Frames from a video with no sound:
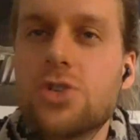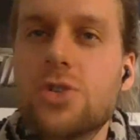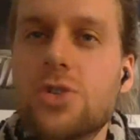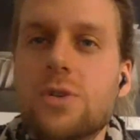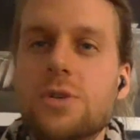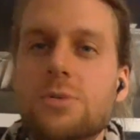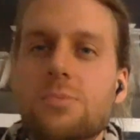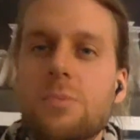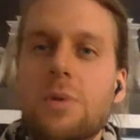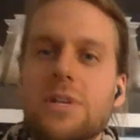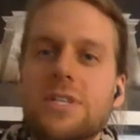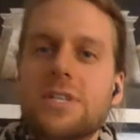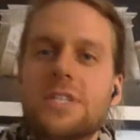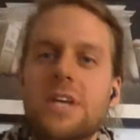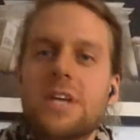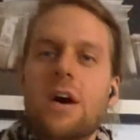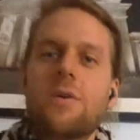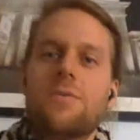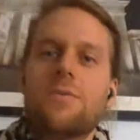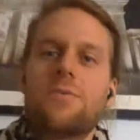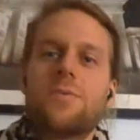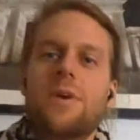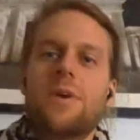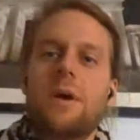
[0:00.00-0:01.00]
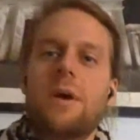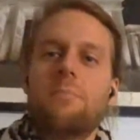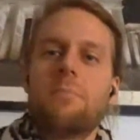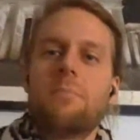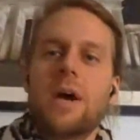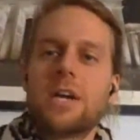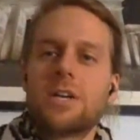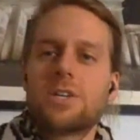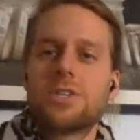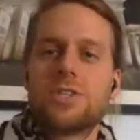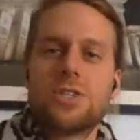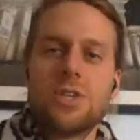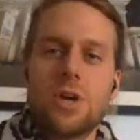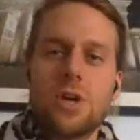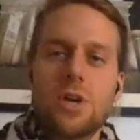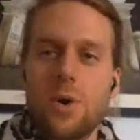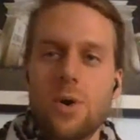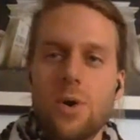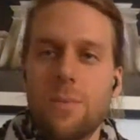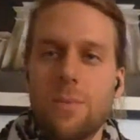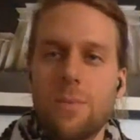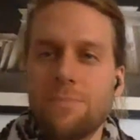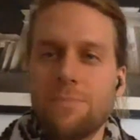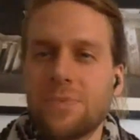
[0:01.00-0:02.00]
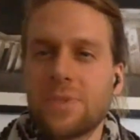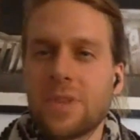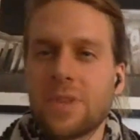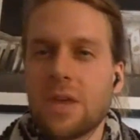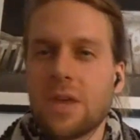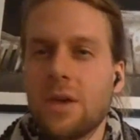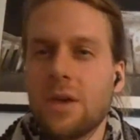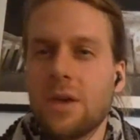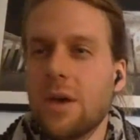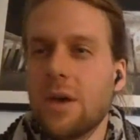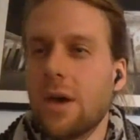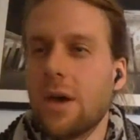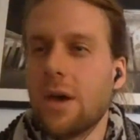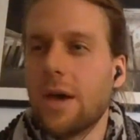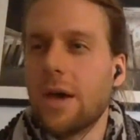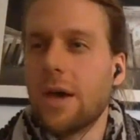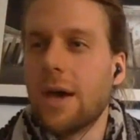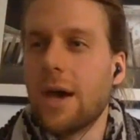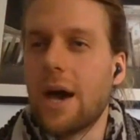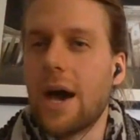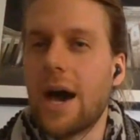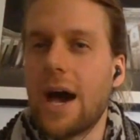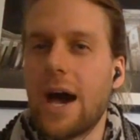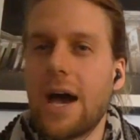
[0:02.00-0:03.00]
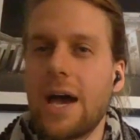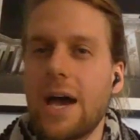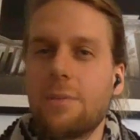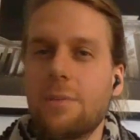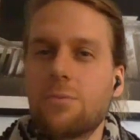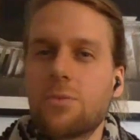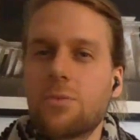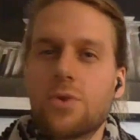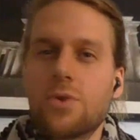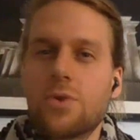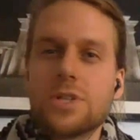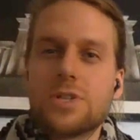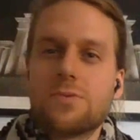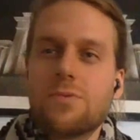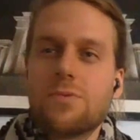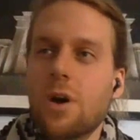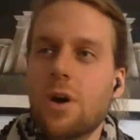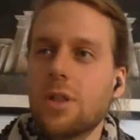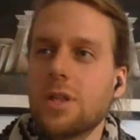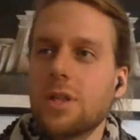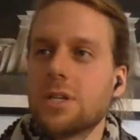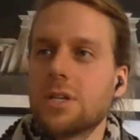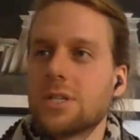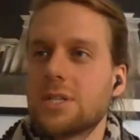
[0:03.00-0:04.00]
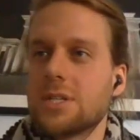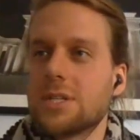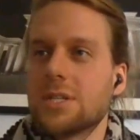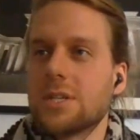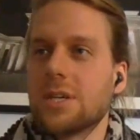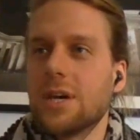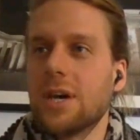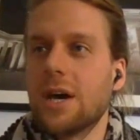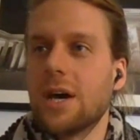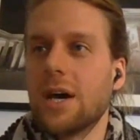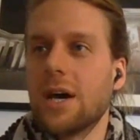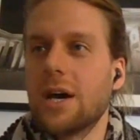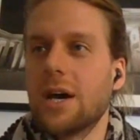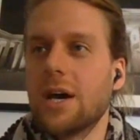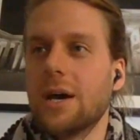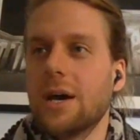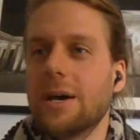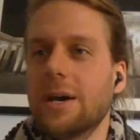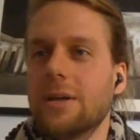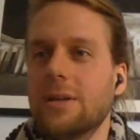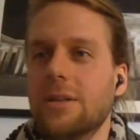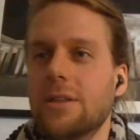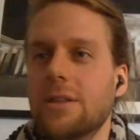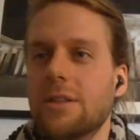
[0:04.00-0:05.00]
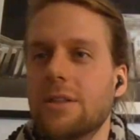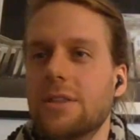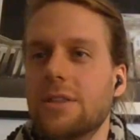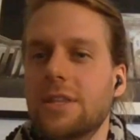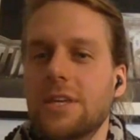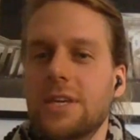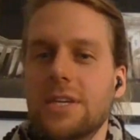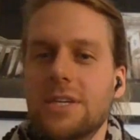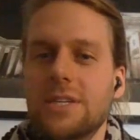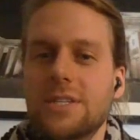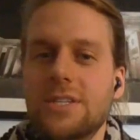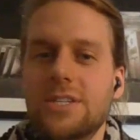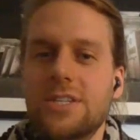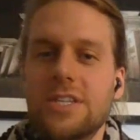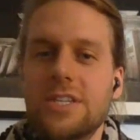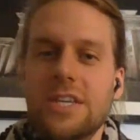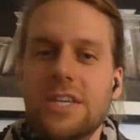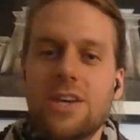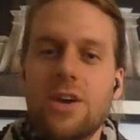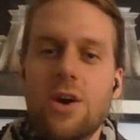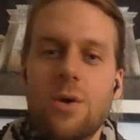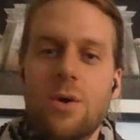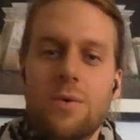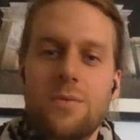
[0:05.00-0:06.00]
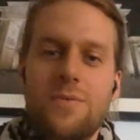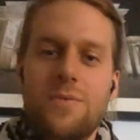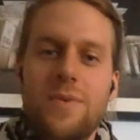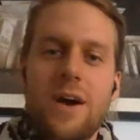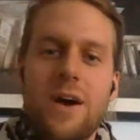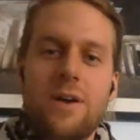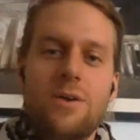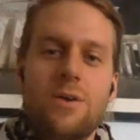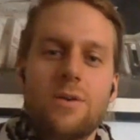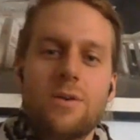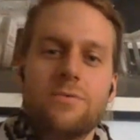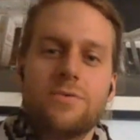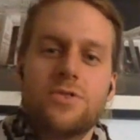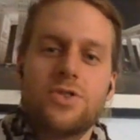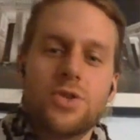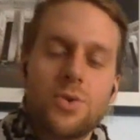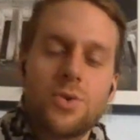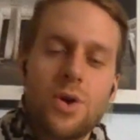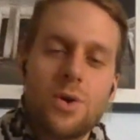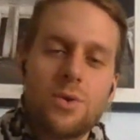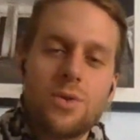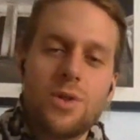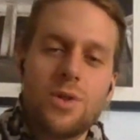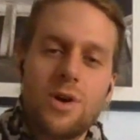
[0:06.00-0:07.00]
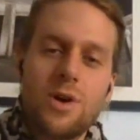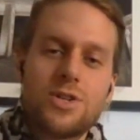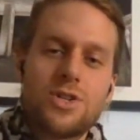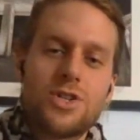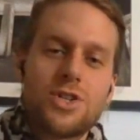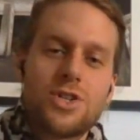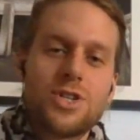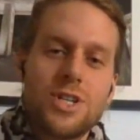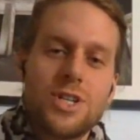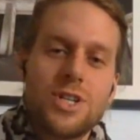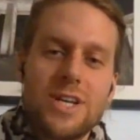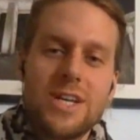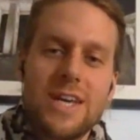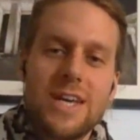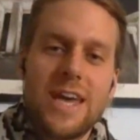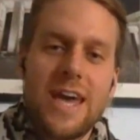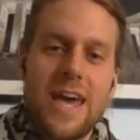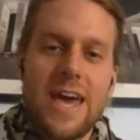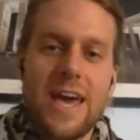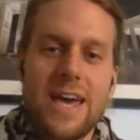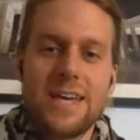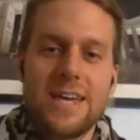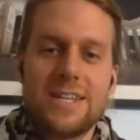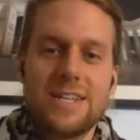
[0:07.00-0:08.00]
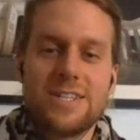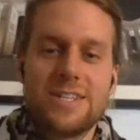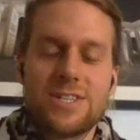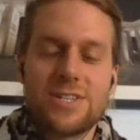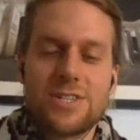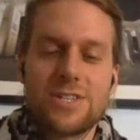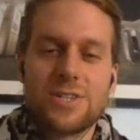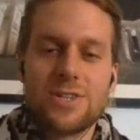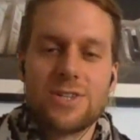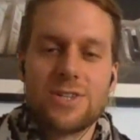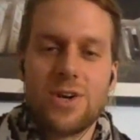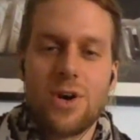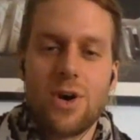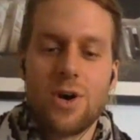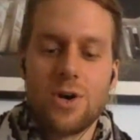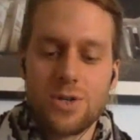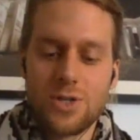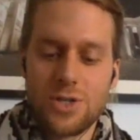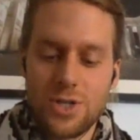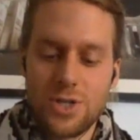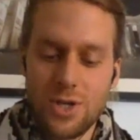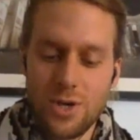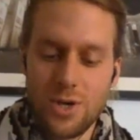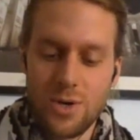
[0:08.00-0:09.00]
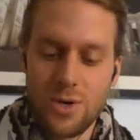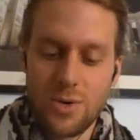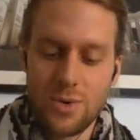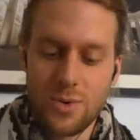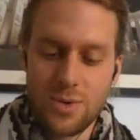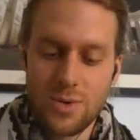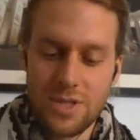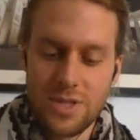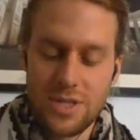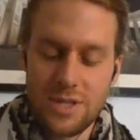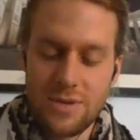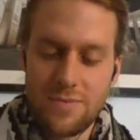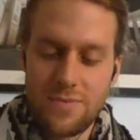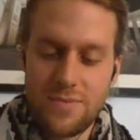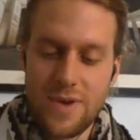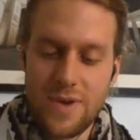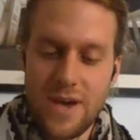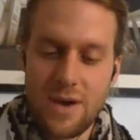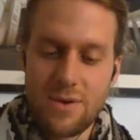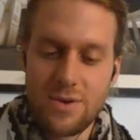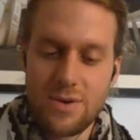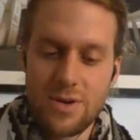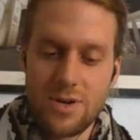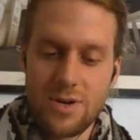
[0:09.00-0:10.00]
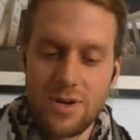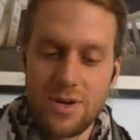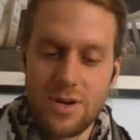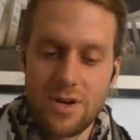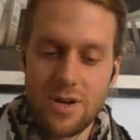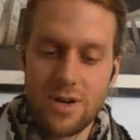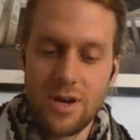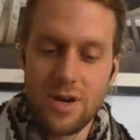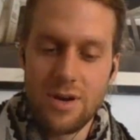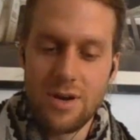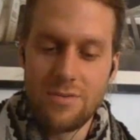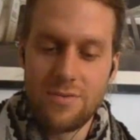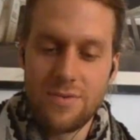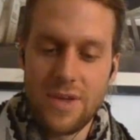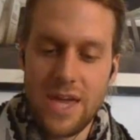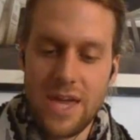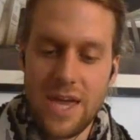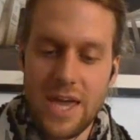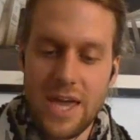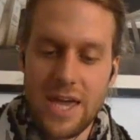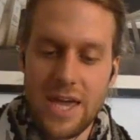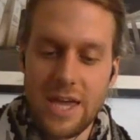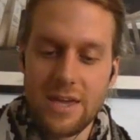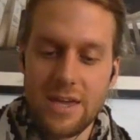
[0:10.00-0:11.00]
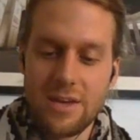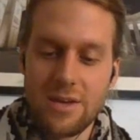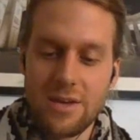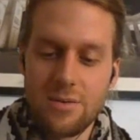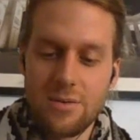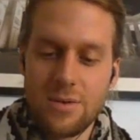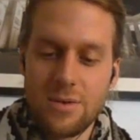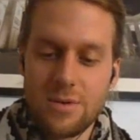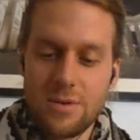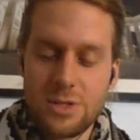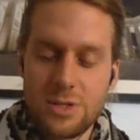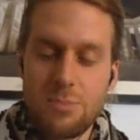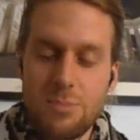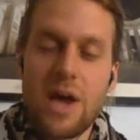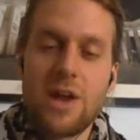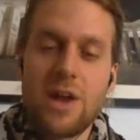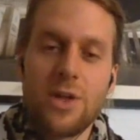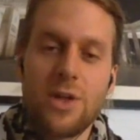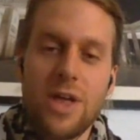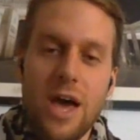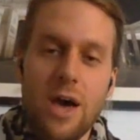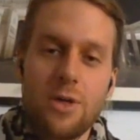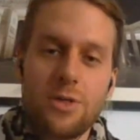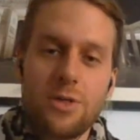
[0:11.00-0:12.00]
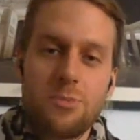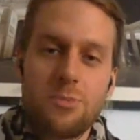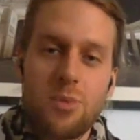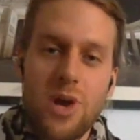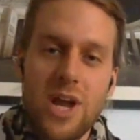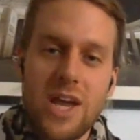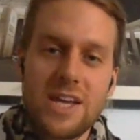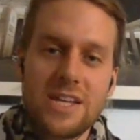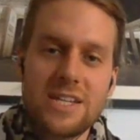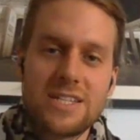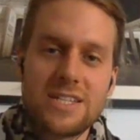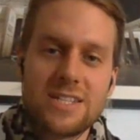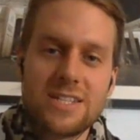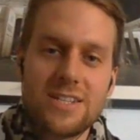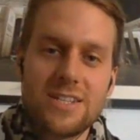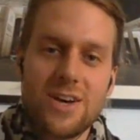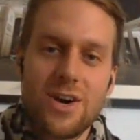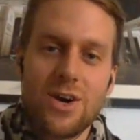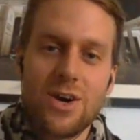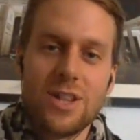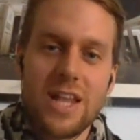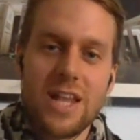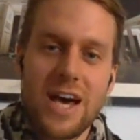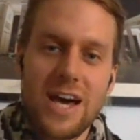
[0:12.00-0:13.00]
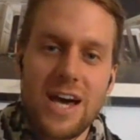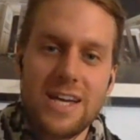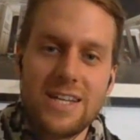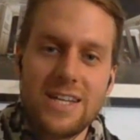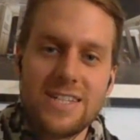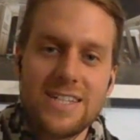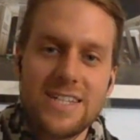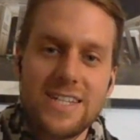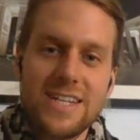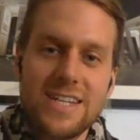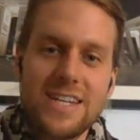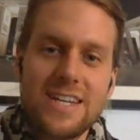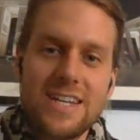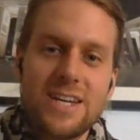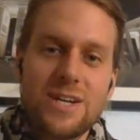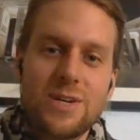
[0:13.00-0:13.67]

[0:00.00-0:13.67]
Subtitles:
to introduce myself and Mike. So I'm Chris Rawlings, the CEO and founder of Judolaunch, and also the founder of a spinal health brand online,